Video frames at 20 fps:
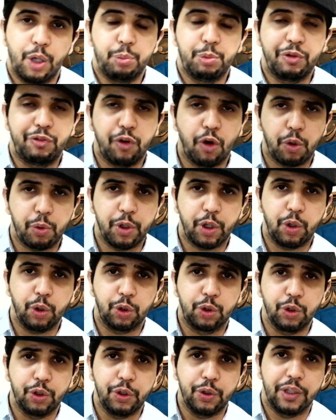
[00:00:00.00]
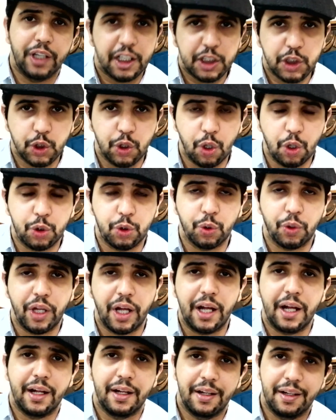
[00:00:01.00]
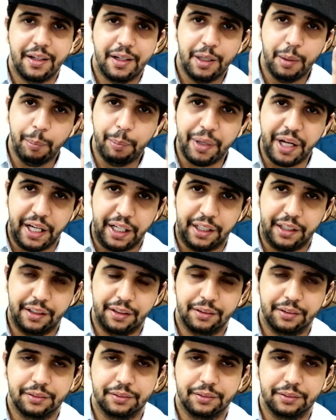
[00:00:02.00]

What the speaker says: Before we continue, let's go to the break.